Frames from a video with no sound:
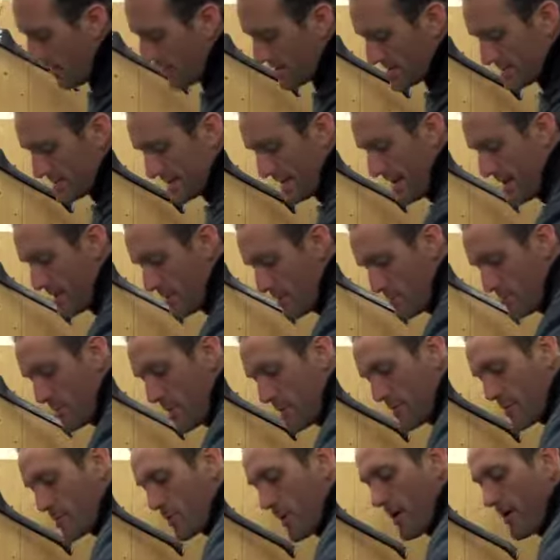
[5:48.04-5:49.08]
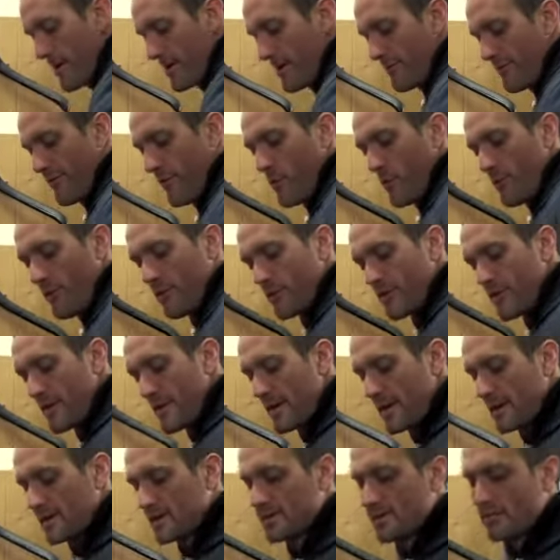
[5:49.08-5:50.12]
as I say, you might be wearing a 4-3
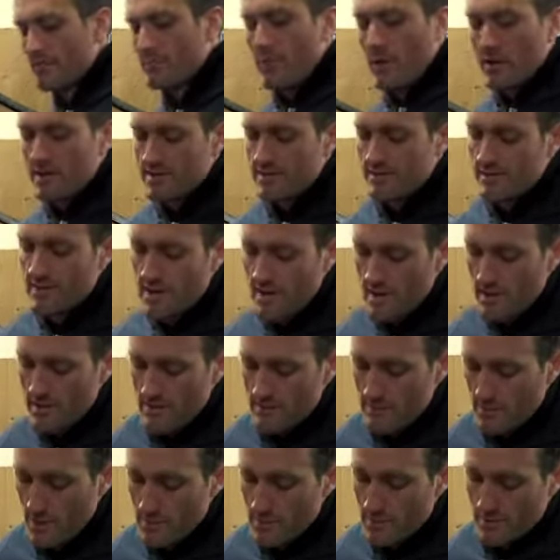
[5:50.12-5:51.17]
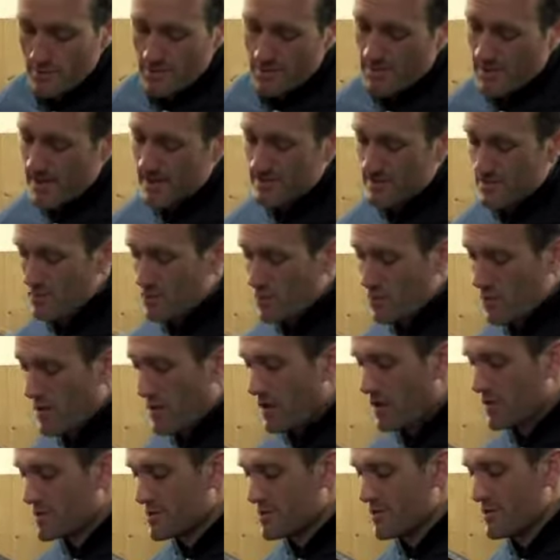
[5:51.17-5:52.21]
in some parts of the year at the moment, or depends on what
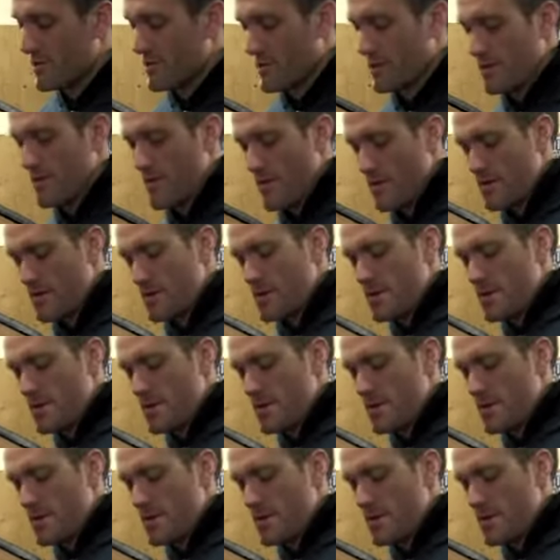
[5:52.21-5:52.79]
country that you're in.